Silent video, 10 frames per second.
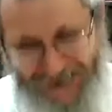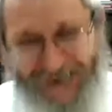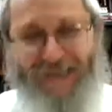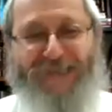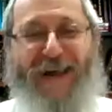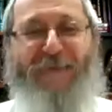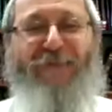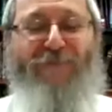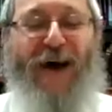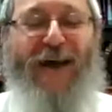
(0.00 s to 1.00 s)
a Kiddush club on
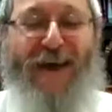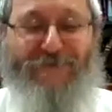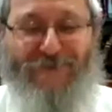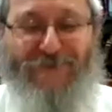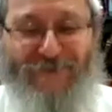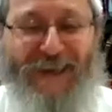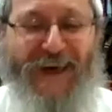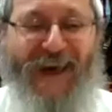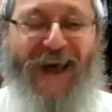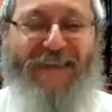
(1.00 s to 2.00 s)
the Friday afternoon,
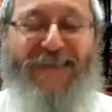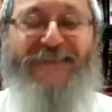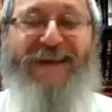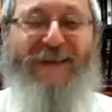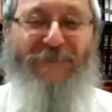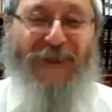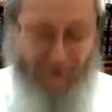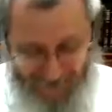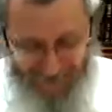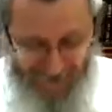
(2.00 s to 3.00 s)
and that's exactly what
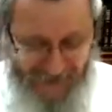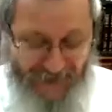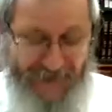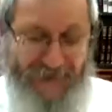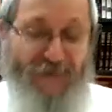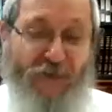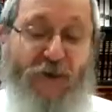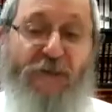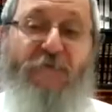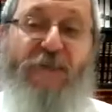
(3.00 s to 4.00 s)
happened.
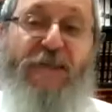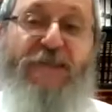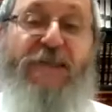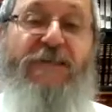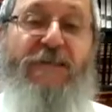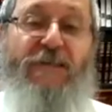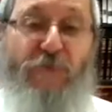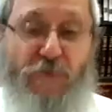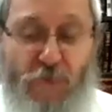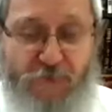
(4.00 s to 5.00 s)
So these things need to
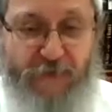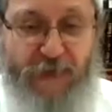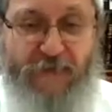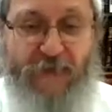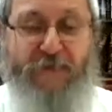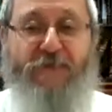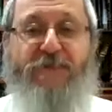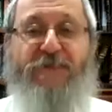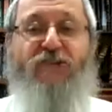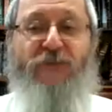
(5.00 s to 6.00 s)
be talked about. The
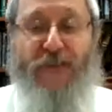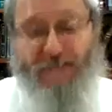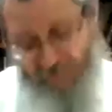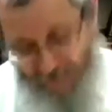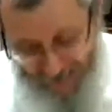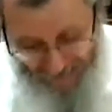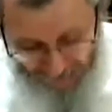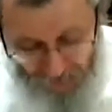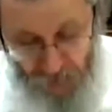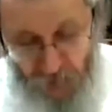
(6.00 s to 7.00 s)
discussion has to be
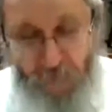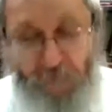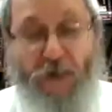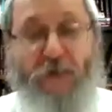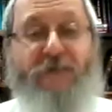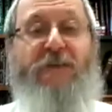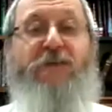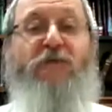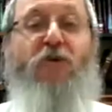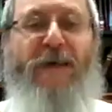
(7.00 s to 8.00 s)
had. Parents need
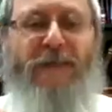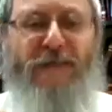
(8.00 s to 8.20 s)
to talk about